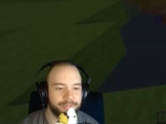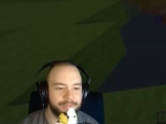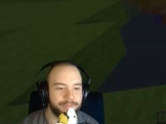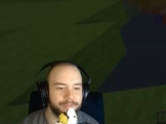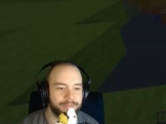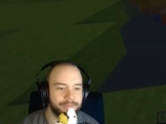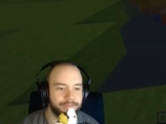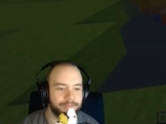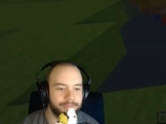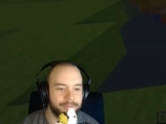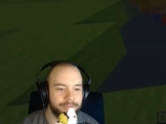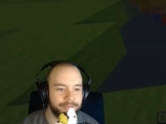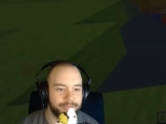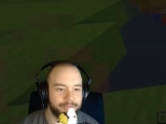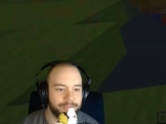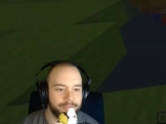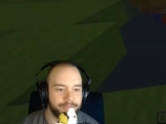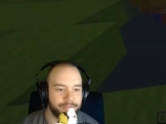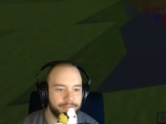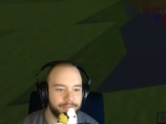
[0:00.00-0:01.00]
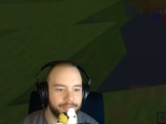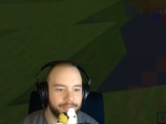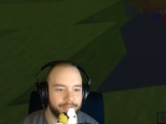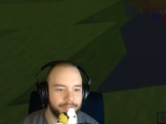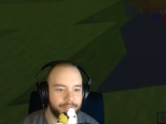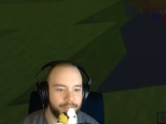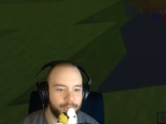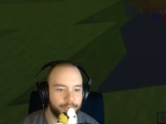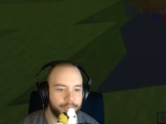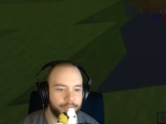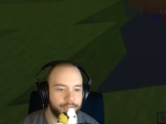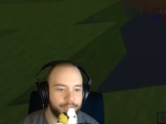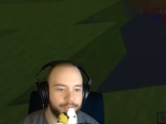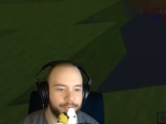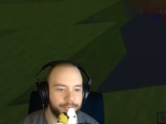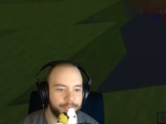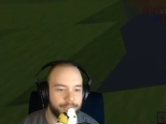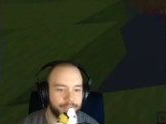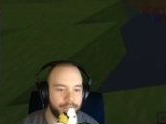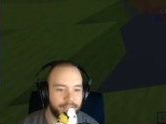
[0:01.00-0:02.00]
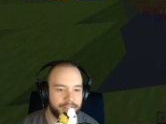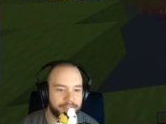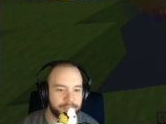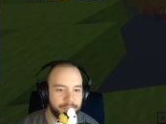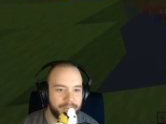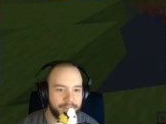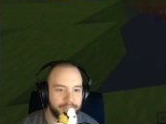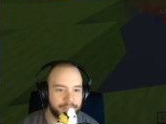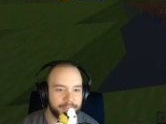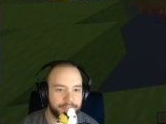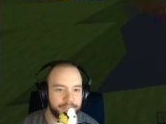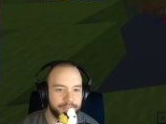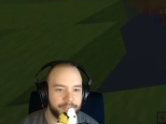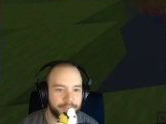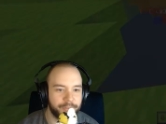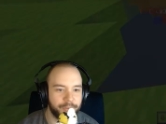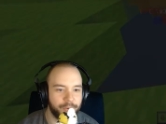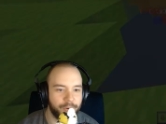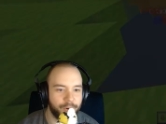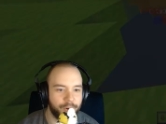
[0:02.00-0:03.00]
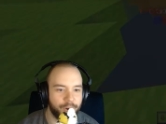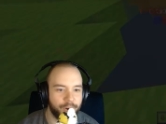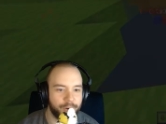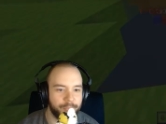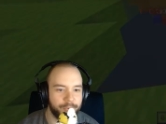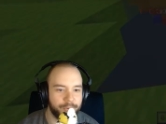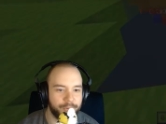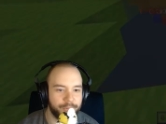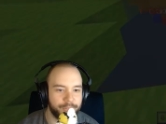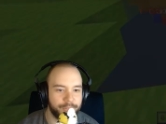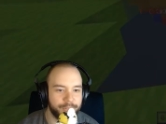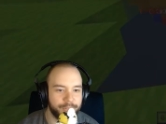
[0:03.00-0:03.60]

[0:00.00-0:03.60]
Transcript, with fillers: and go to armor. Okay, cosmetics, armor.